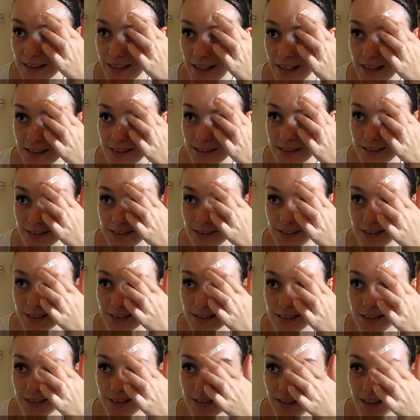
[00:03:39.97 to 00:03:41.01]
It's just
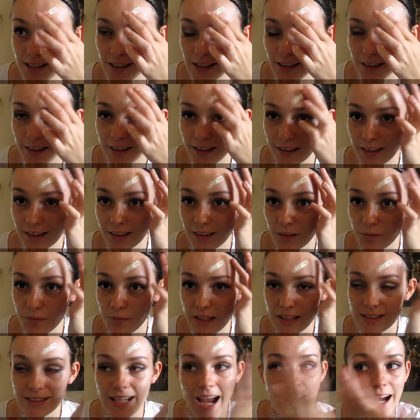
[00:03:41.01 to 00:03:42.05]
a little
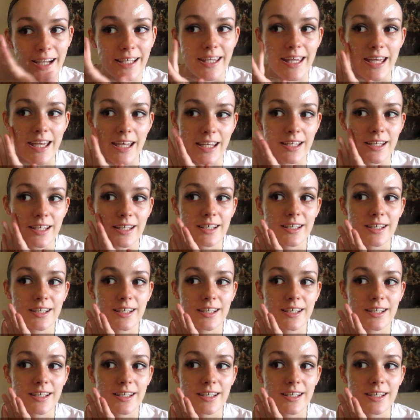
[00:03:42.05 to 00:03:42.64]
bit tacky.